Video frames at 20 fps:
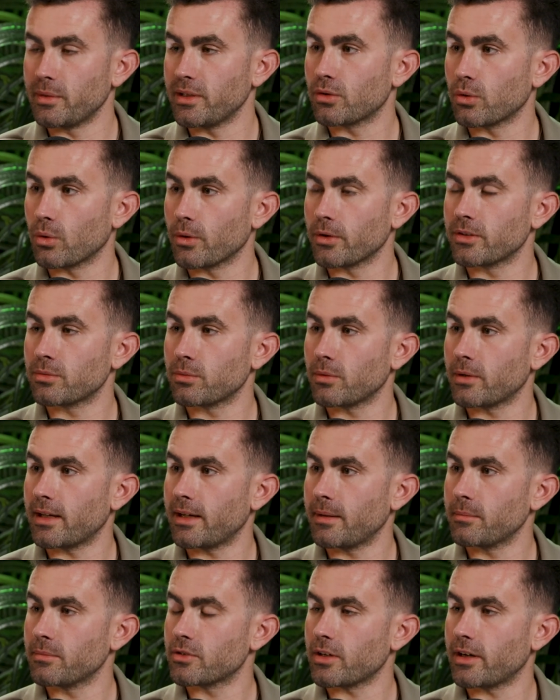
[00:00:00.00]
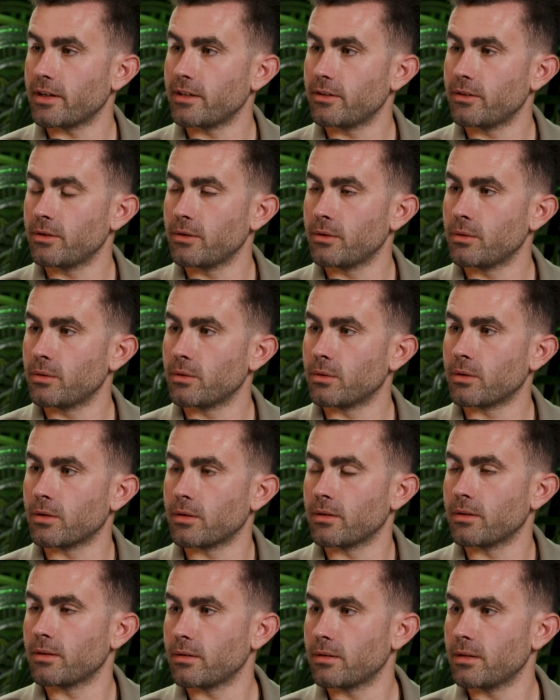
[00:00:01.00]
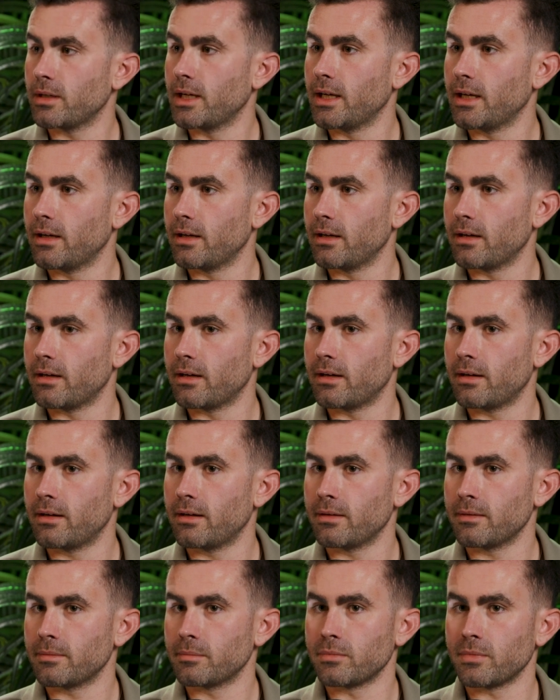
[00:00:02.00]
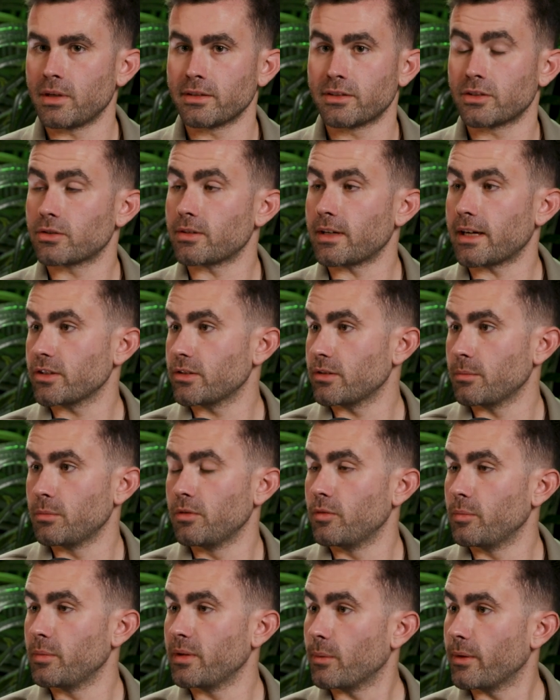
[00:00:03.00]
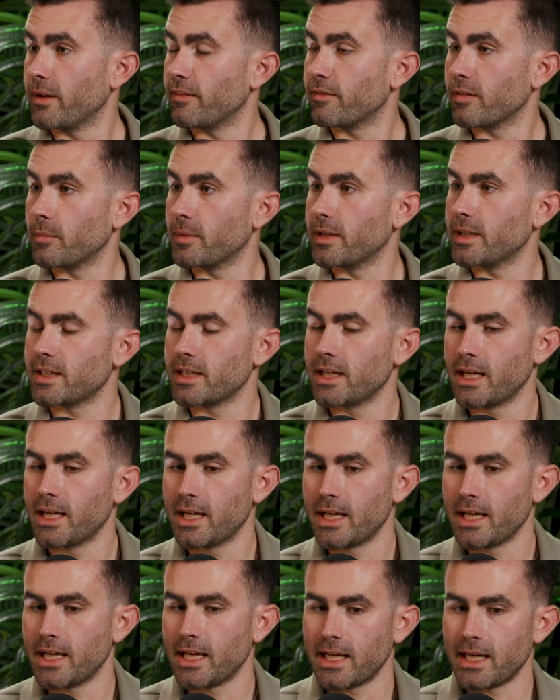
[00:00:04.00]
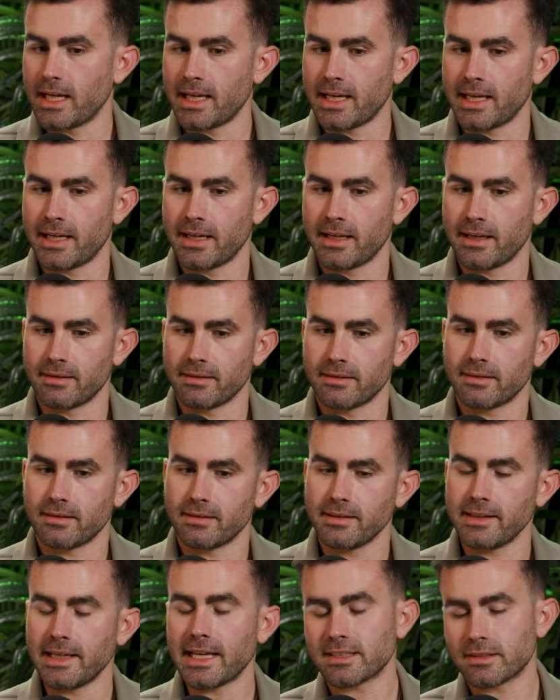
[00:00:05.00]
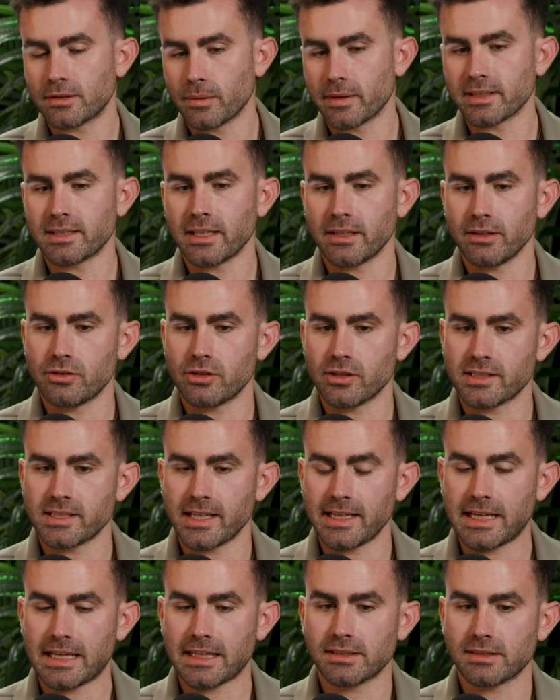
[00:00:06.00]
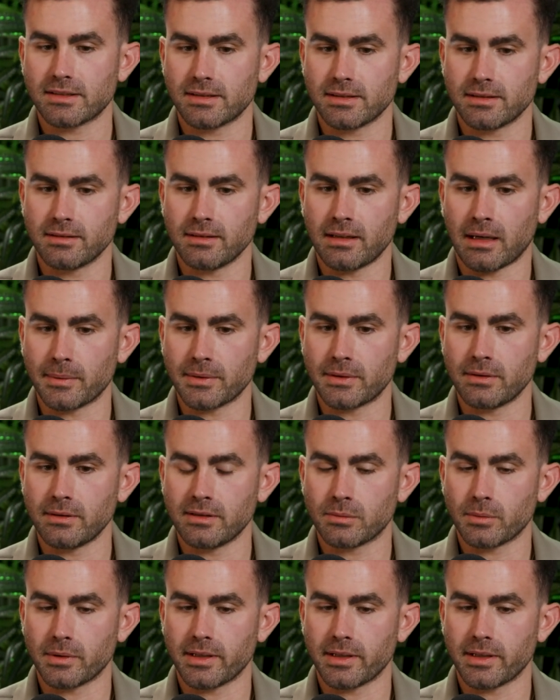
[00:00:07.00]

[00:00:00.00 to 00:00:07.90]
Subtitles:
me towards what I'm trying to do, or a distraction or moving me away from it? And yes, to an extent, you should say yes to opportunities